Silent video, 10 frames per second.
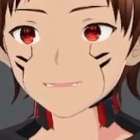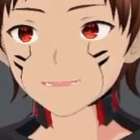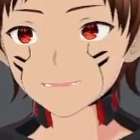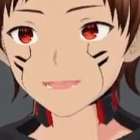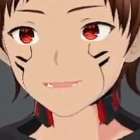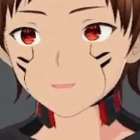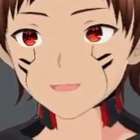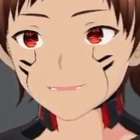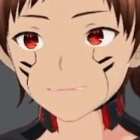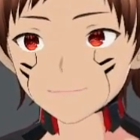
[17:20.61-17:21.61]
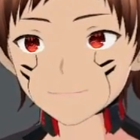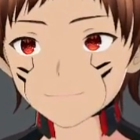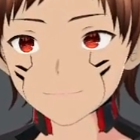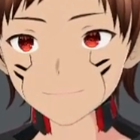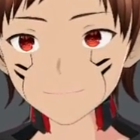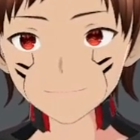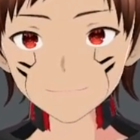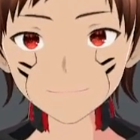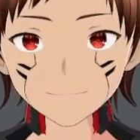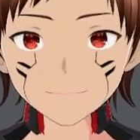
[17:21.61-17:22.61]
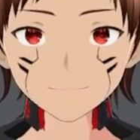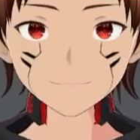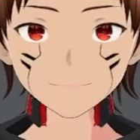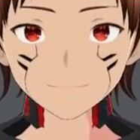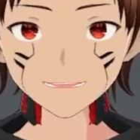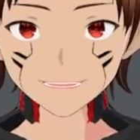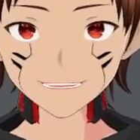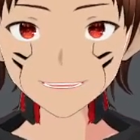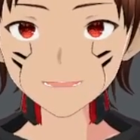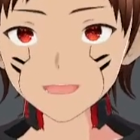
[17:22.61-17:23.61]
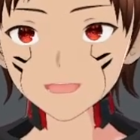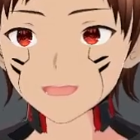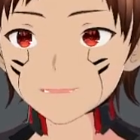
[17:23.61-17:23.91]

and the other ones. 10,